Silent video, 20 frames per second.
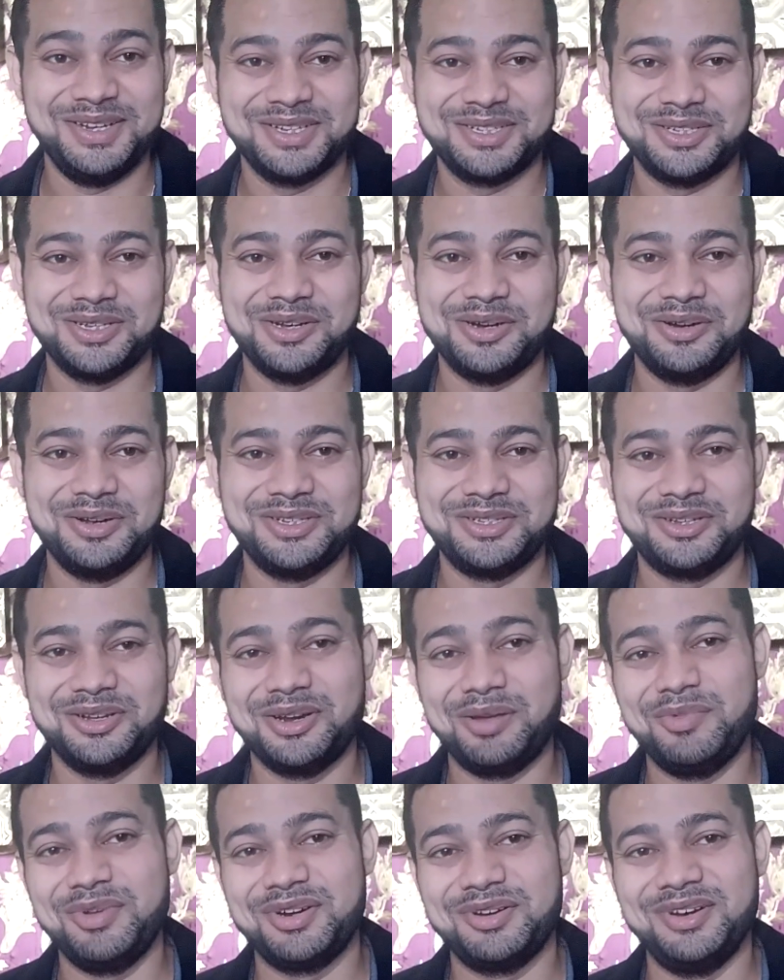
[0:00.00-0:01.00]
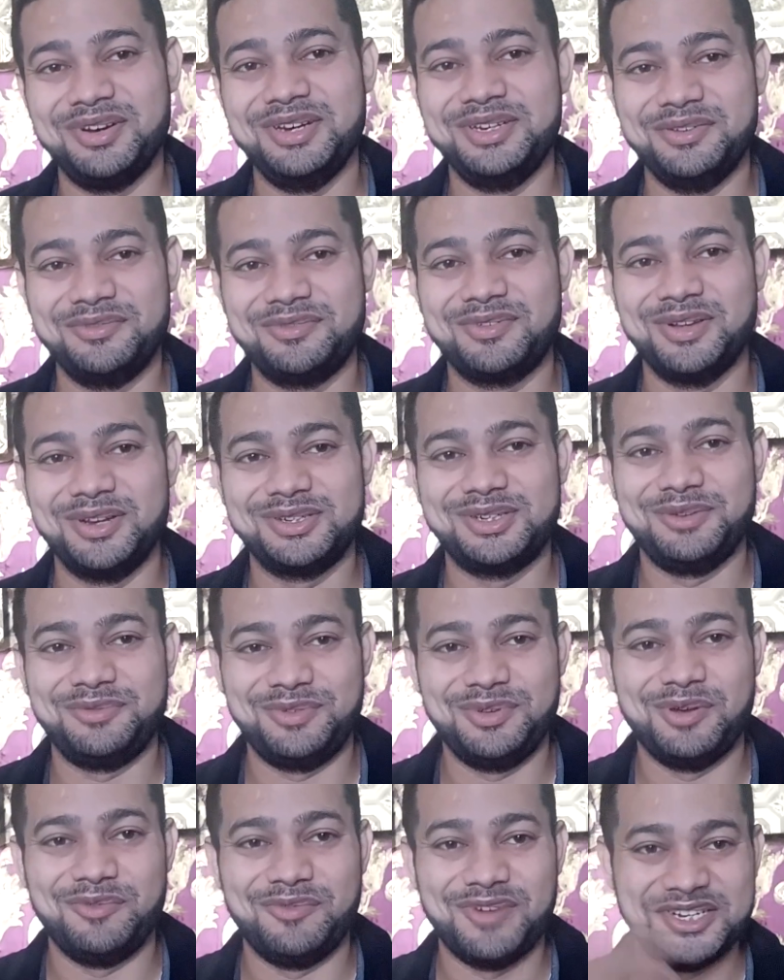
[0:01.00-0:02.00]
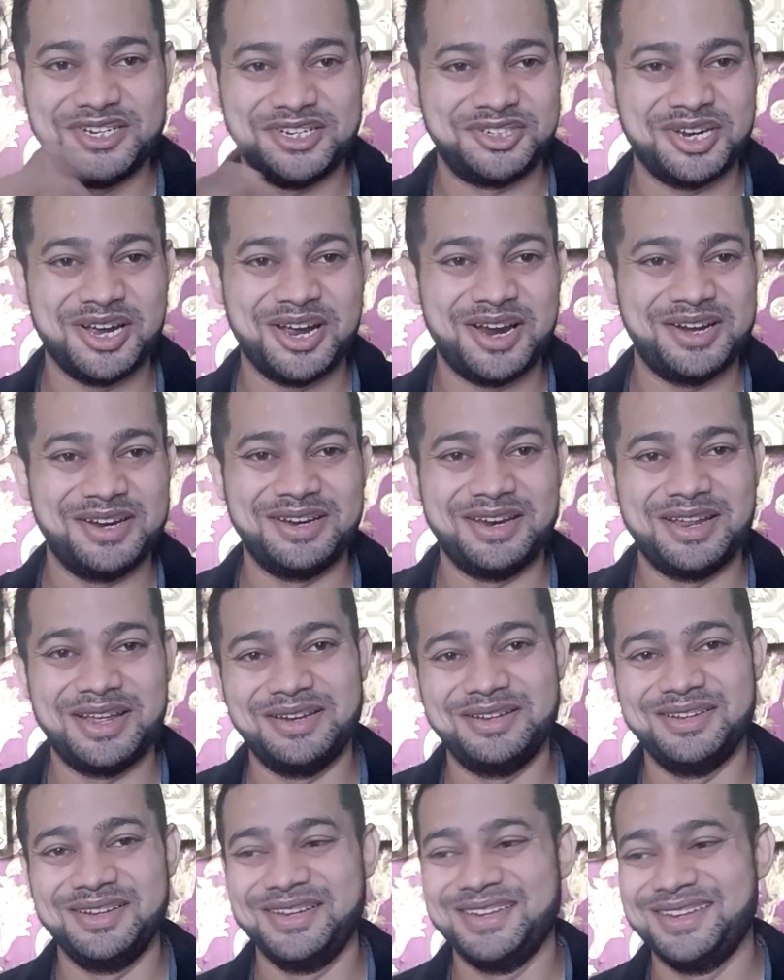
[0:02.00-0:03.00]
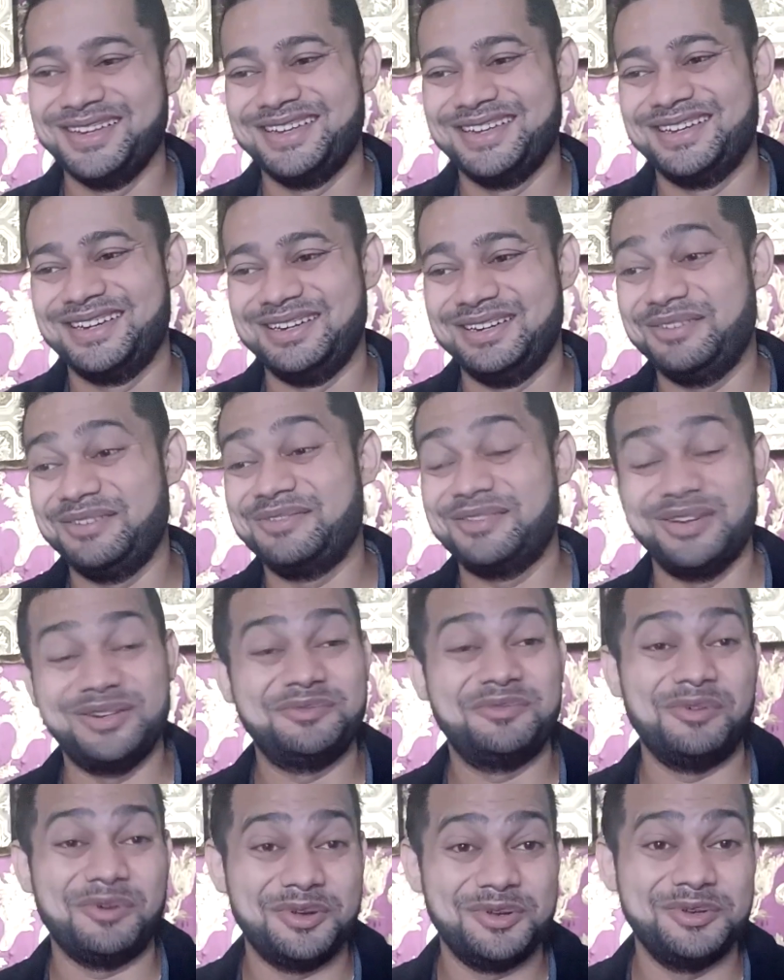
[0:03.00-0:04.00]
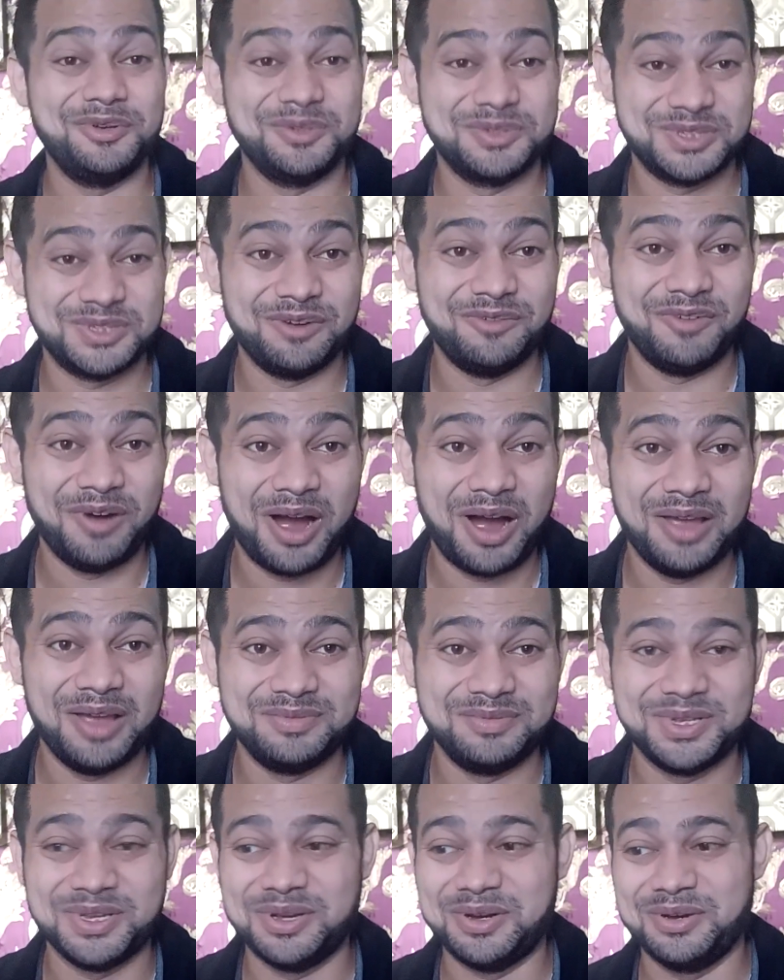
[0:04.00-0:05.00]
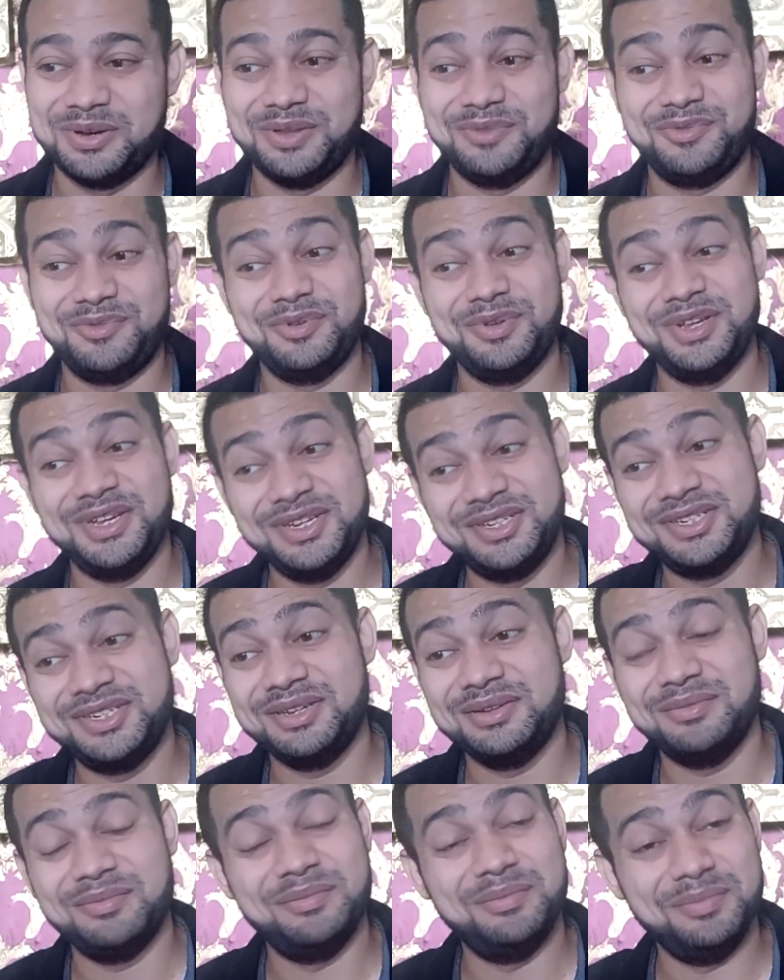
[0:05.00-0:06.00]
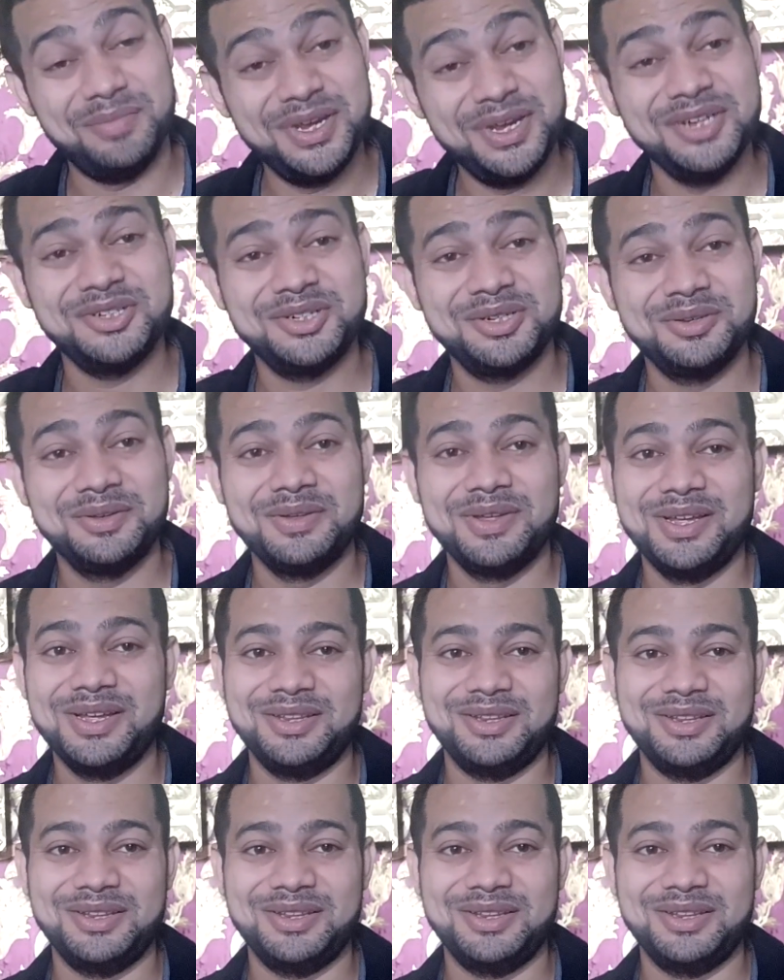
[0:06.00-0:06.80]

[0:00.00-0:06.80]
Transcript: So it's gonna be really difficult if you're vegetarian and difficult for you to survive. So if you're eating meat, then